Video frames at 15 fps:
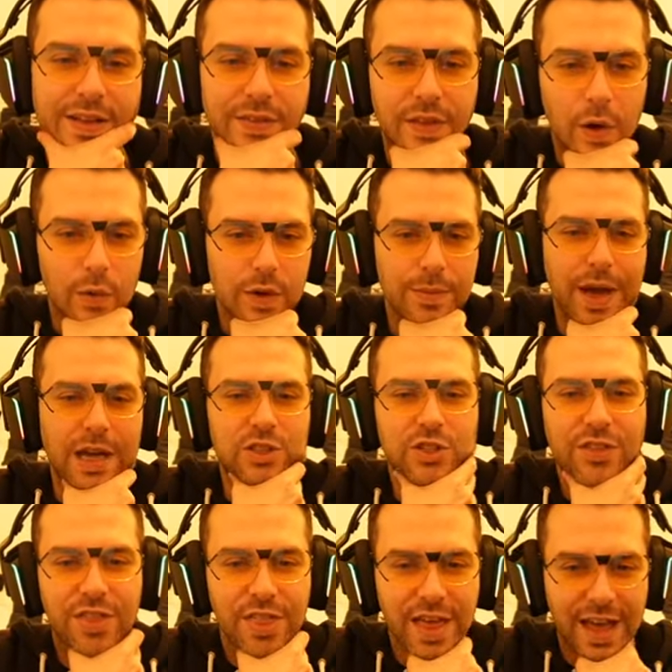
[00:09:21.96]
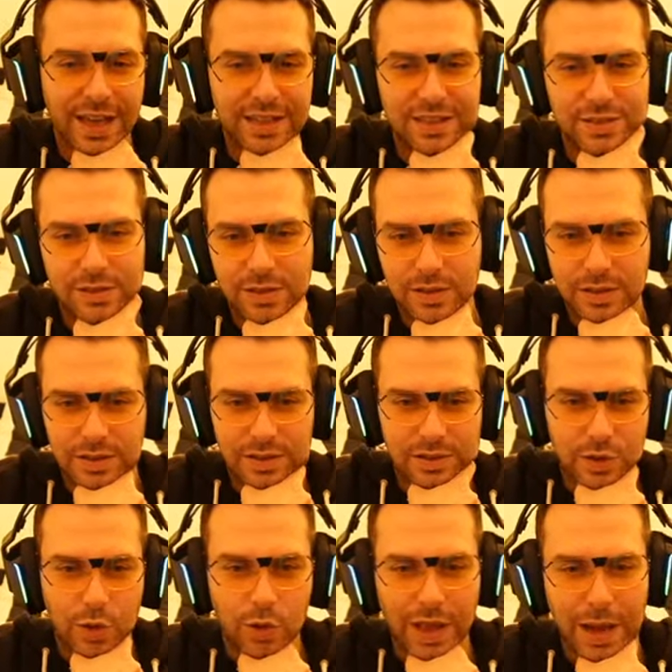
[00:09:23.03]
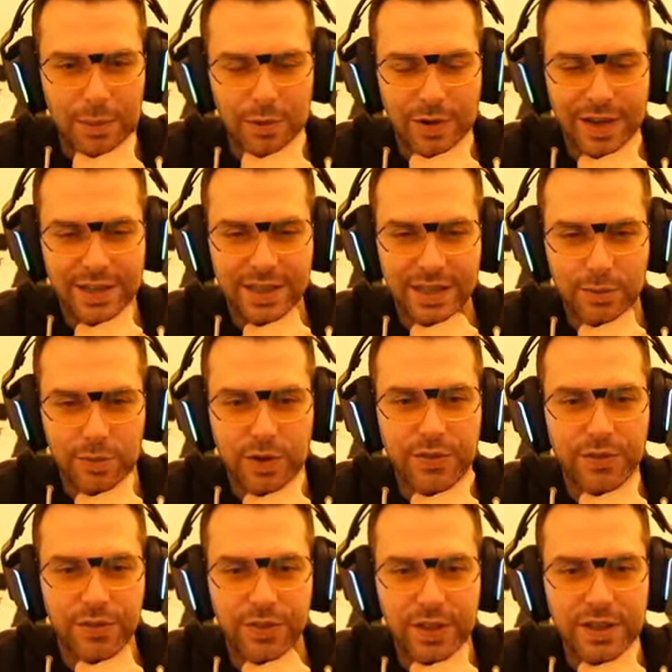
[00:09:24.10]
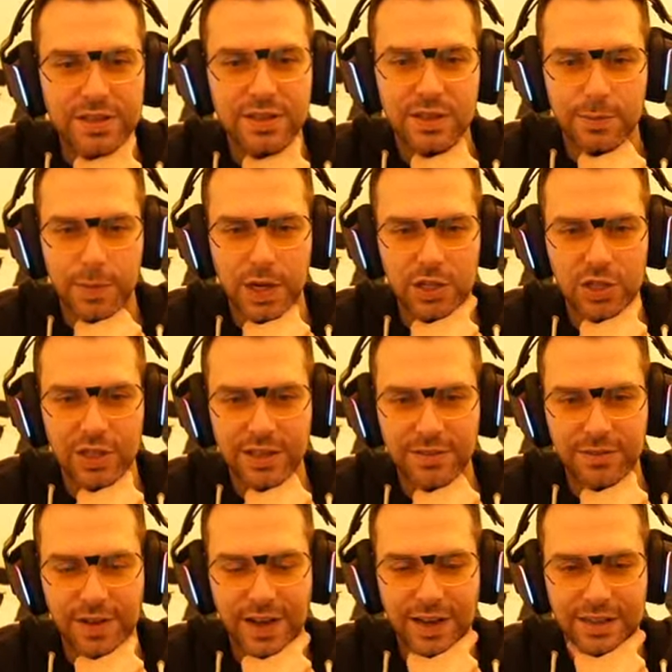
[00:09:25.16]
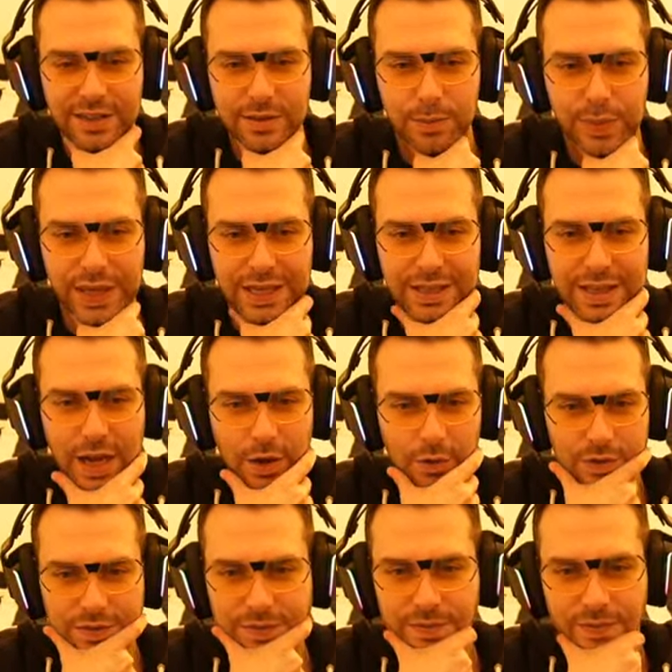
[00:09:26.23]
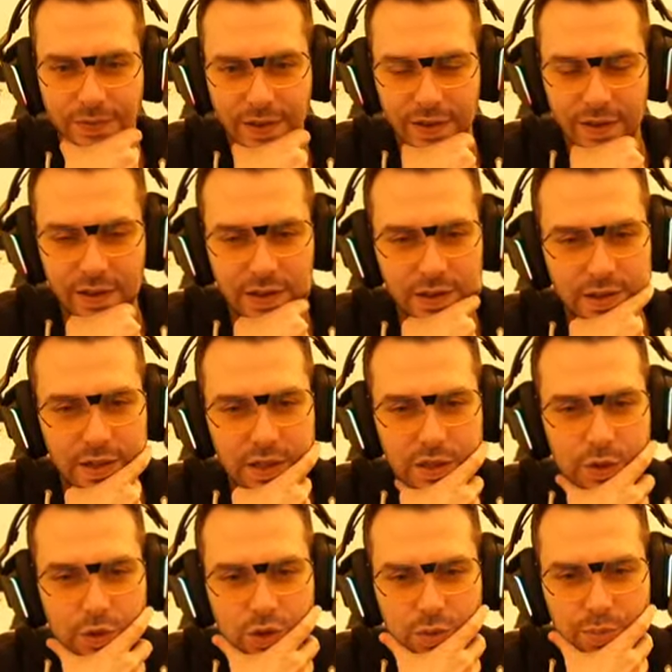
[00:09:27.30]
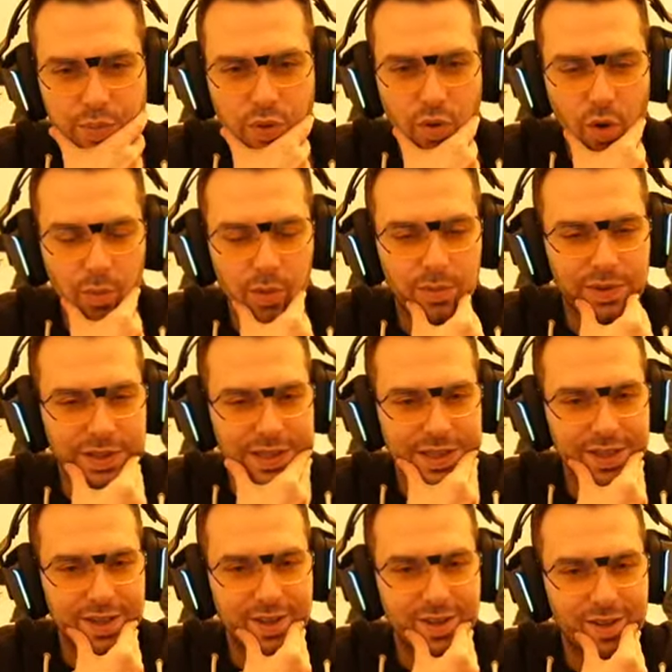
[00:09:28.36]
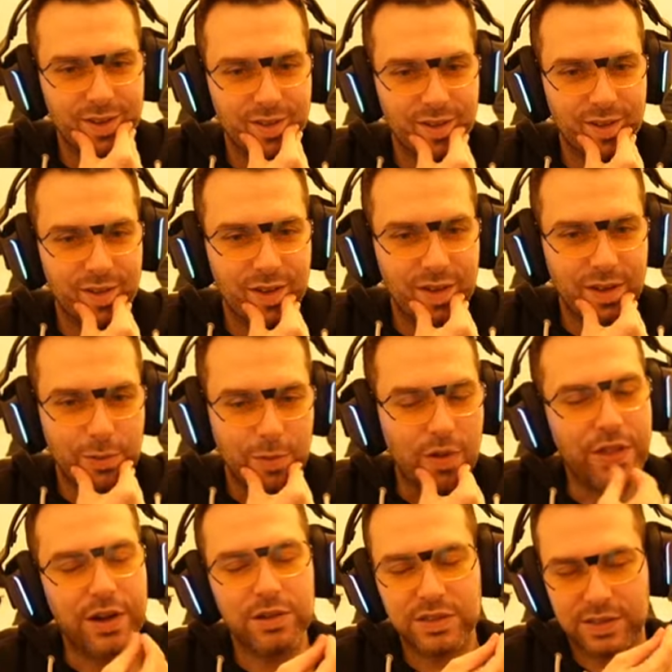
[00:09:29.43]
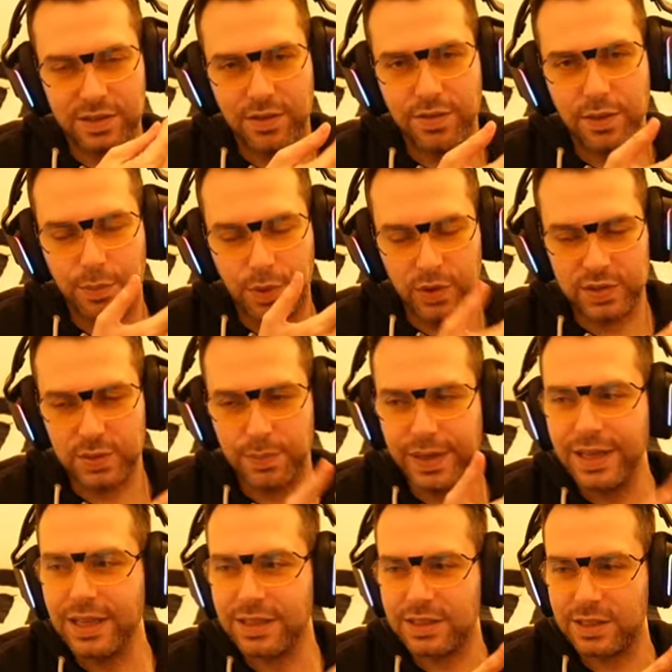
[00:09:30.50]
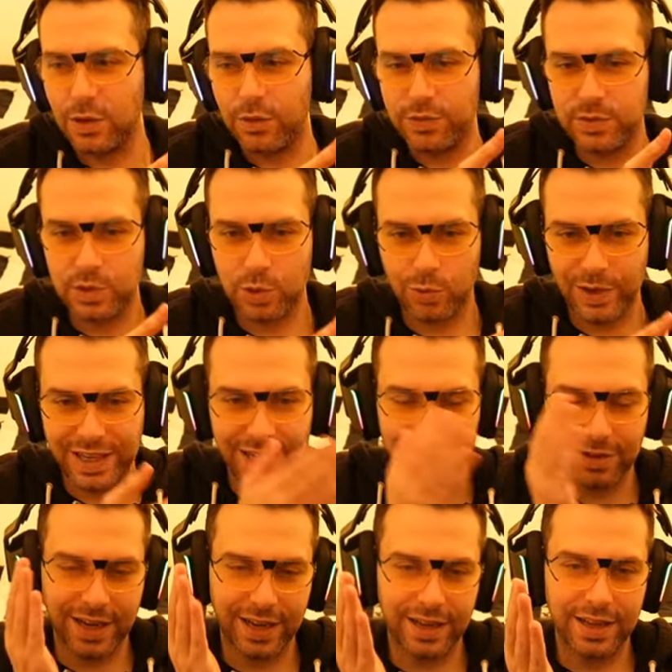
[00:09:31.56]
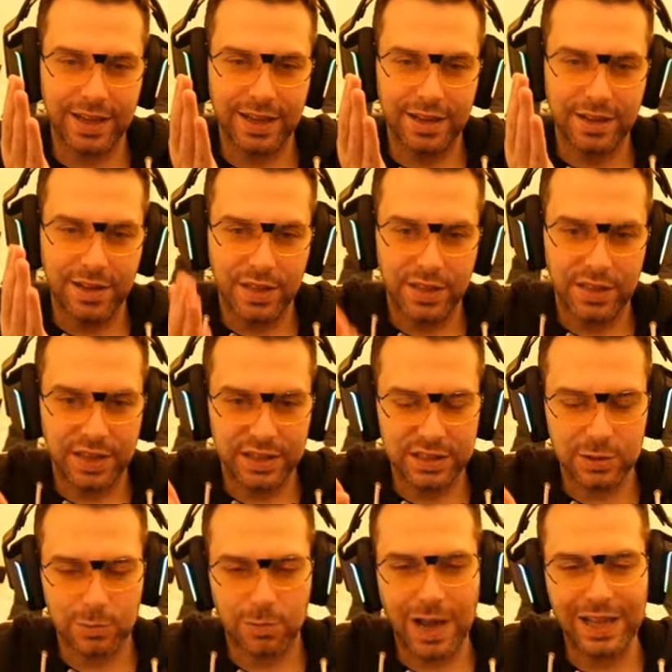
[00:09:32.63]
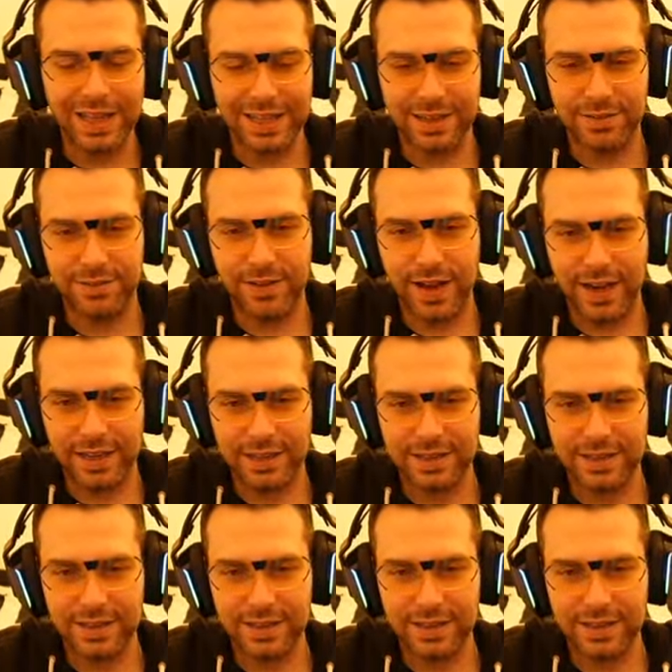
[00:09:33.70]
Now imagine that collaborating with this special effect, pinned down. You could probably, well, there is the possibility of triggering this relic effect